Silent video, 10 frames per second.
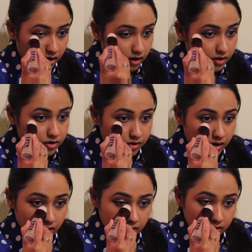under
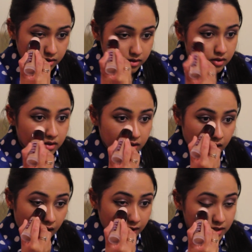eye,
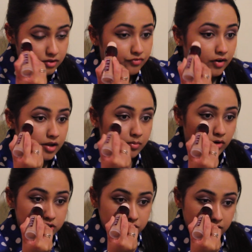and it's very
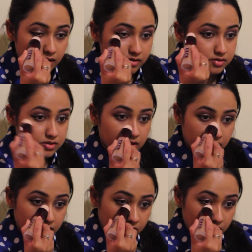moisturized.
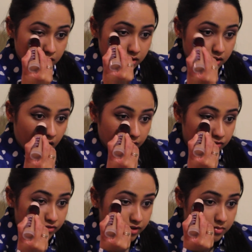I
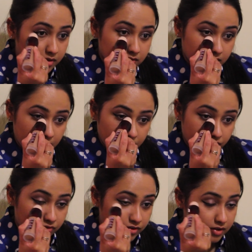feel my skin
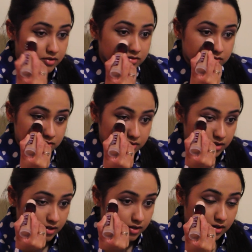feels
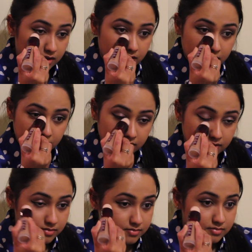like,
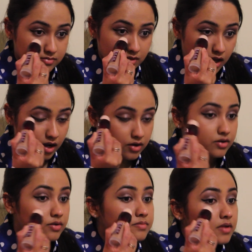I don't
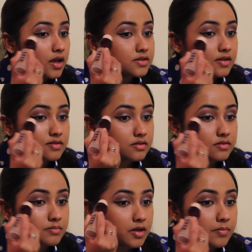know, it
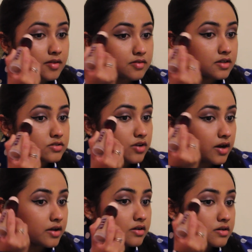doesn't make my skin
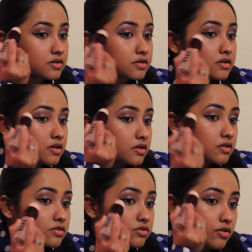drier.
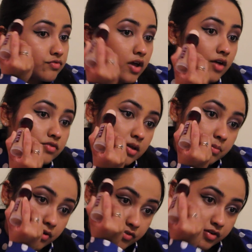So if you have any
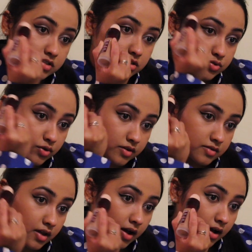imperfection towards
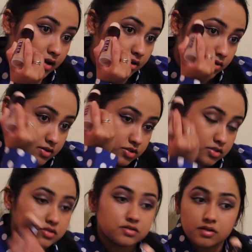the eye, you can
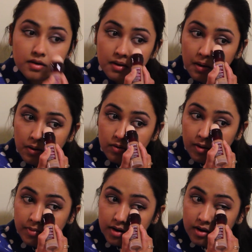just
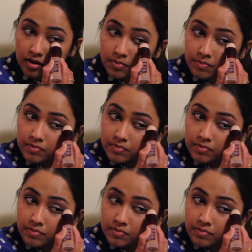rub it up.